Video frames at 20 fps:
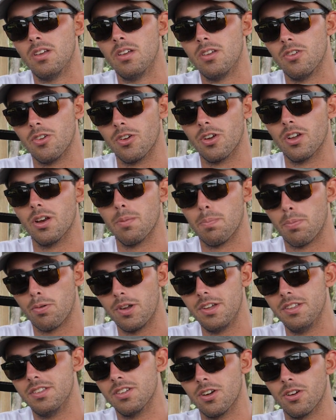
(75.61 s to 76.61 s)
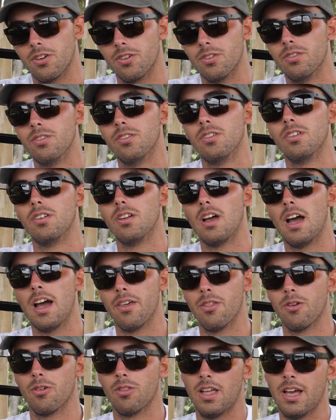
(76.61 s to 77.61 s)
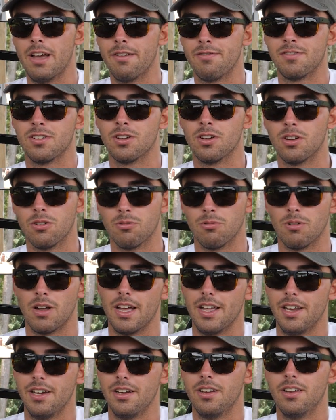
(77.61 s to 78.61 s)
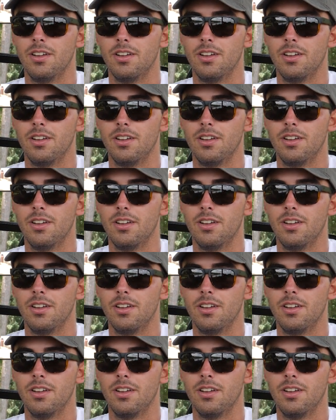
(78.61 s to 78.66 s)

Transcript: you're going to pre-turn either left or right,